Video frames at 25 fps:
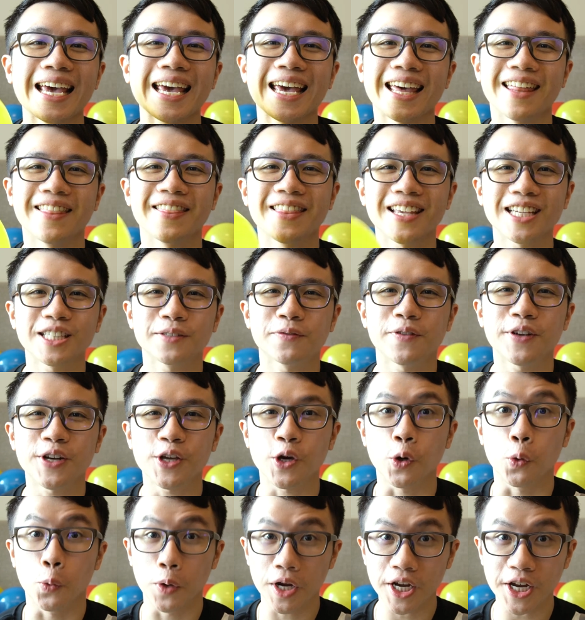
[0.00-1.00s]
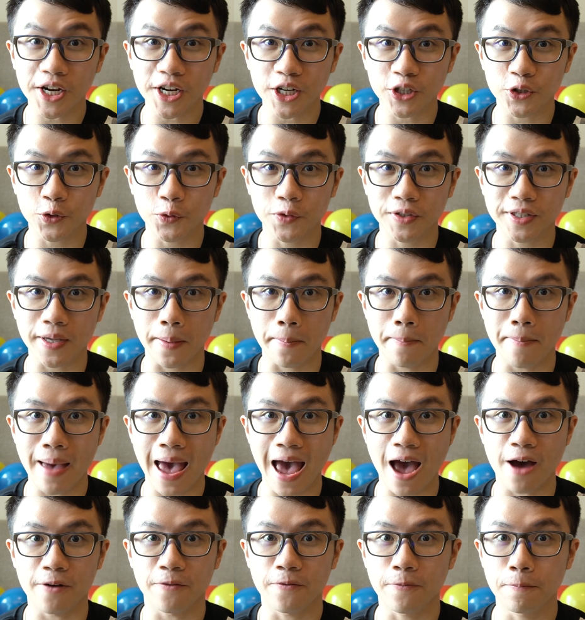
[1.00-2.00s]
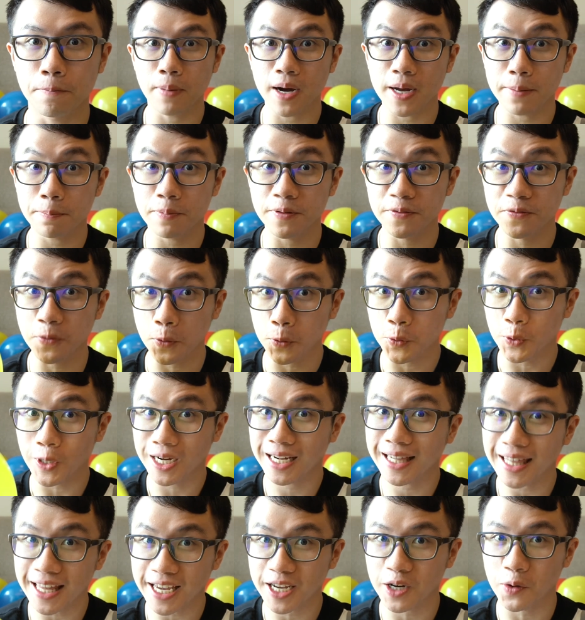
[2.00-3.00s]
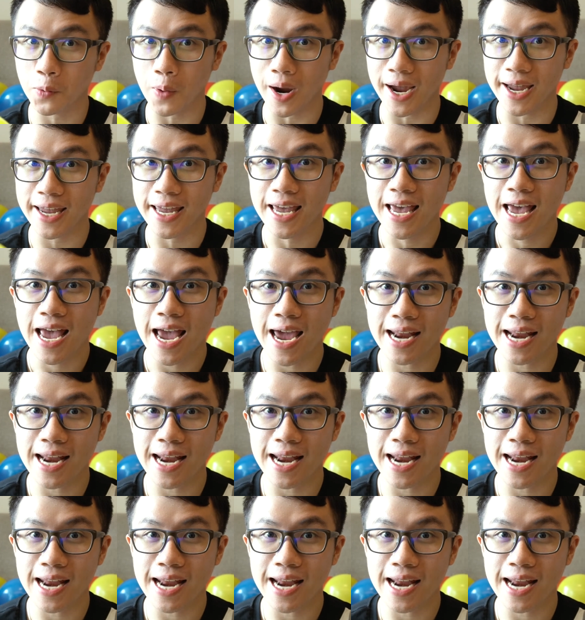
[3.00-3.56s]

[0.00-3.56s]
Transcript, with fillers: In this video, we're gonna do some math, but before you click away,